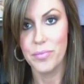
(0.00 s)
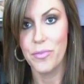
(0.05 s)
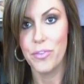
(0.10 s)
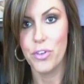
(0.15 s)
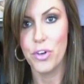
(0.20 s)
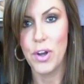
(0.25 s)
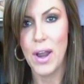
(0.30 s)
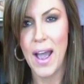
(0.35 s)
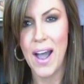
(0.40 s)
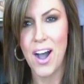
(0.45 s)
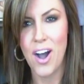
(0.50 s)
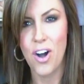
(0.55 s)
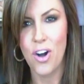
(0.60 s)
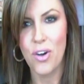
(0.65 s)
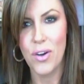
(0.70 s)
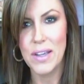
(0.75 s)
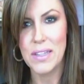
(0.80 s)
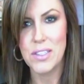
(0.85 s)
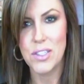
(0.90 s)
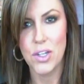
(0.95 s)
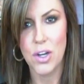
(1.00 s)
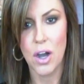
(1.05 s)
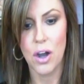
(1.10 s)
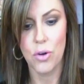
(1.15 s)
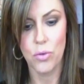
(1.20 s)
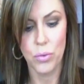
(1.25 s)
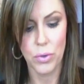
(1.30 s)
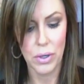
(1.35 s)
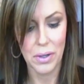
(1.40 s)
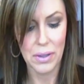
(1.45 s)
for now, it's
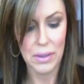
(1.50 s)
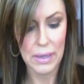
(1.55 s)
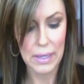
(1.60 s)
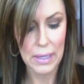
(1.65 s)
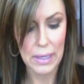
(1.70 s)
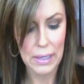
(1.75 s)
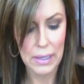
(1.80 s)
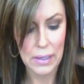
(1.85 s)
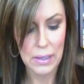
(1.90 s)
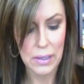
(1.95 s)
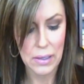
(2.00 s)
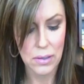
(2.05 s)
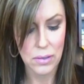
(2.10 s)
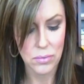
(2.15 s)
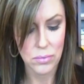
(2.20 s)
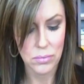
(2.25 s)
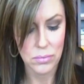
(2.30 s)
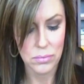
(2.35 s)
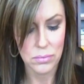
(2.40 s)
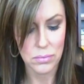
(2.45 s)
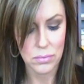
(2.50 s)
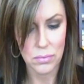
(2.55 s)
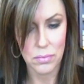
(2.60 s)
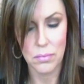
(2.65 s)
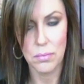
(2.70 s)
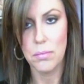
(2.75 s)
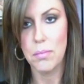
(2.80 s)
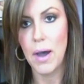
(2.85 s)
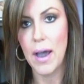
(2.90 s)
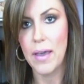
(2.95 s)
not really
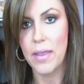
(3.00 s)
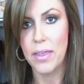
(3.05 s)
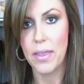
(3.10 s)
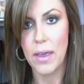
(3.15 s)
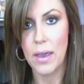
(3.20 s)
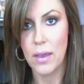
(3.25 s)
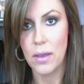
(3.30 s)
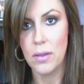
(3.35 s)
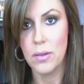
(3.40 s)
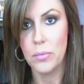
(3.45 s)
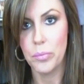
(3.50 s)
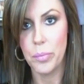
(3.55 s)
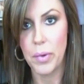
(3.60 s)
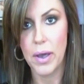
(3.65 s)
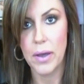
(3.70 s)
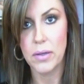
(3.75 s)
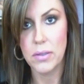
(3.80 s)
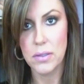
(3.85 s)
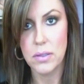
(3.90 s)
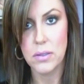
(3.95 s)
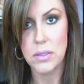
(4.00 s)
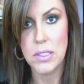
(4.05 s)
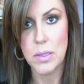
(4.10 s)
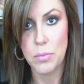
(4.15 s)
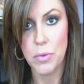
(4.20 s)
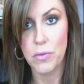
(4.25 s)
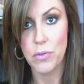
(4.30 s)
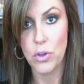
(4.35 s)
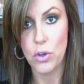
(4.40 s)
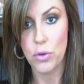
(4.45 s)
my thing, but
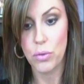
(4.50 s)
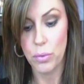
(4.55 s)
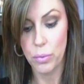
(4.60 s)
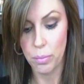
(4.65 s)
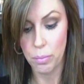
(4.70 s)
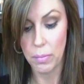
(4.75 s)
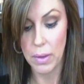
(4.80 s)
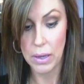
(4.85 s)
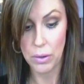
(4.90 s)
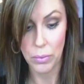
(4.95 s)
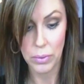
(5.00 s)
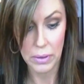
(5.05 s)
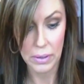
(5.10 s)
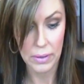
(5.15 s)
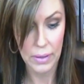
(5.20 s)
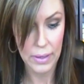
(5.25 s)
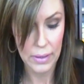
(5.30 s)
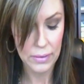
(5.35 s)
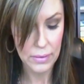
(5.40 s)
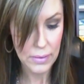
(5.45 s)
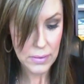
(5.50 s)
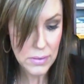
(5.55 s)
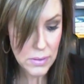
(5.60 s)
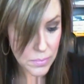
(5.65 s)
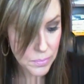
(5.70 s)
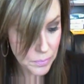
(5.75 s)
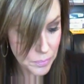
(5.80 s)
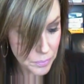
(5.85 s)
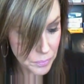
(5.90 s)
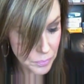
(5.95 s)
some of you may really like
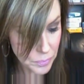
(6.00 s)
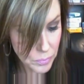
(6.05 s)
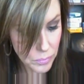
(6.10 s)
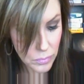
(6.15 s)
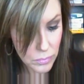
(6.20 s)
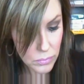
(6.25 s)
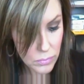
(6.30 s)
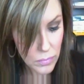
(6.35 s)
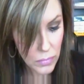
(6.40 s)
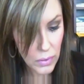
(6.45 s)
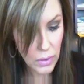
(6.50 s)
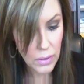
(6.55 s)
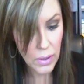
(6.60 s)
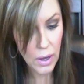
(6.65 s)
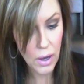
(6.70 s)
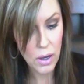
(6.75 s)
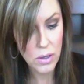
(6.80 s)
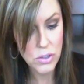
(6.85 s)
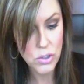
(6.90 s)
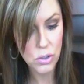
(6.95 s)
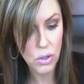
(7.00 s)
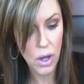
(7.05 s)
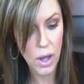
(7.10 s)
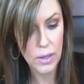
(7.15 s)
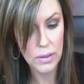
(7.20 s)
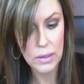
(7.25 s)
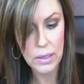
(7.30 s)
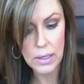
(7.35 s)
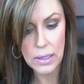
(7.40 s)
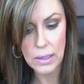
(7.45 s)
this. Yeah, I also
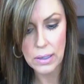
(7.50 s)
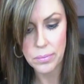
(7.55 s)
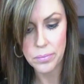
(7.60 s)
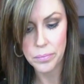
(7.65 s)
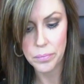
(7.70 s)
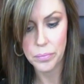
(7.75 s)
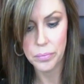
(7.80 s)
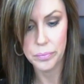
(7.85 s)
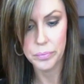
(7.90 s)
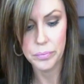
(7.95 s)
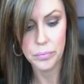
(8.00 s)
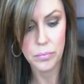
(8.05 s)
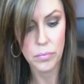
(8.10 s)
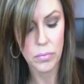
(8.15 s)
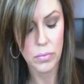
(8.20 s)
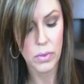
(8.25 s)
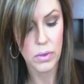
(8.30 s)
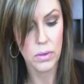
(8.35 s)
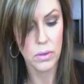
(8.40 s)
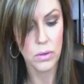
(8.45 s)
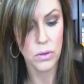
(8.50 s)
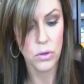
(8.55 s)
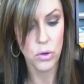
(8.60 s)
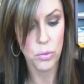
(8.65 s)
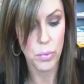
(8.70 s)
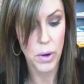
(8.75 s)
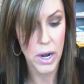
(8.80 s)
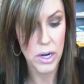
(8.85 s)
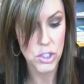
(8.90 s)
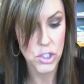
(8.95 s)
got the new
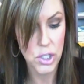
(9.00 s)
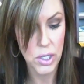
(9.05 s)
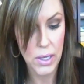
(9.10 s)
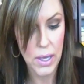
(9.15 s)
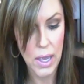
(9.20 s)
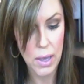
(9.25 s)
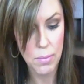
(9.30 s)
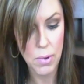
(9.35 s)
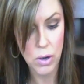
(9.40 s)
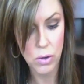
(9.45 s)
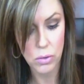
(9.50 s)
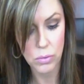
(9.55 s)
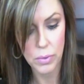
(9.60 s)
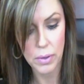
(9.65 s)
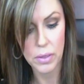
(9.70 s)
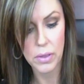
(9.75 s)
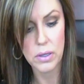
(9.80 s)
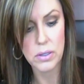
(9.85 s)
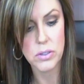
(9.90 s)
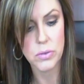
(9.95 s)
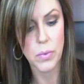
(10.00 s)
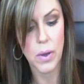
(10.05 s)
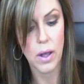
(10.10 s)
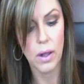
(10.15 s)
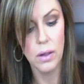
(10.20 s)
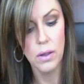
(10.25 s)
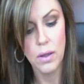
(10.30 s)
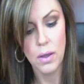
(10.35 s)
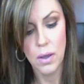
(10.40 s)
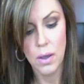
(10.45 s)
brush that came out with it as
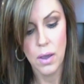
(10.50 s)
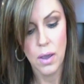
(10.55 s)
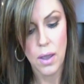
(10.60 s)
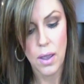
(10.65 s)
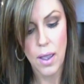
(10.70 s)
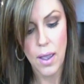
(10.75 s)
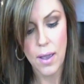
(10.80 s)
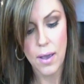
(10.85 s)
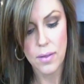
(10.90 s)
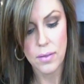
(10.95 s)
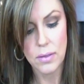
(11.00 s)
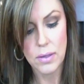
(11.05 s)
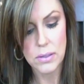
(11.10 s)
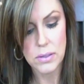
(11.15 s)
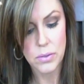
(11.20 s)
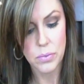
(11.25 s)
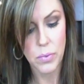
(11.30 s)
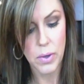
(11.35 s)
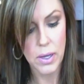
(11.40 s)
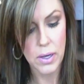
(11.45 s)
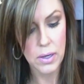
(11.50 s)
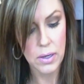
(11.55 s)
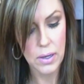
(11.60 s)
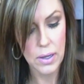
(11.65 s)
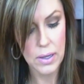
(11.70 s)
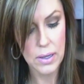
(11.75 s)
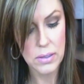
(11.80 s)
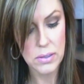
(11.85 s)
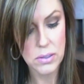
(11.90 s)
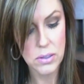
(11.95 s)
well. And this one
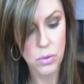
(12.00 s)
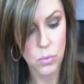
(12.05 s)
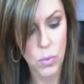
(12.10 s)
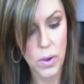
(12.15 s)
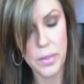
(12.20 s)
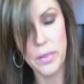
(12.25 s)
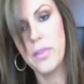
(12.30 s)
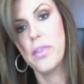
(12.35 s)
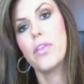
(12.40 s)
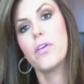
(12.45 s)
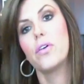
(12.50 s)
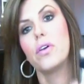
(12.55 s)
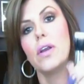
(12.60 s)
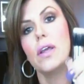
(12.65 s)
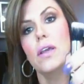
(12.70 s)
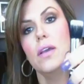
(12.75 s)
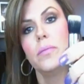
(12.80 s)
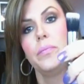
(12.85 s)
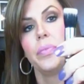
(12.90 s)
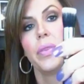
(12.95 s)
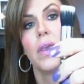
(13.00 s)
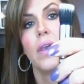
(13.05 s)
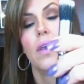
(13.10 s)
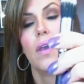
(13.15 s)
is the 130,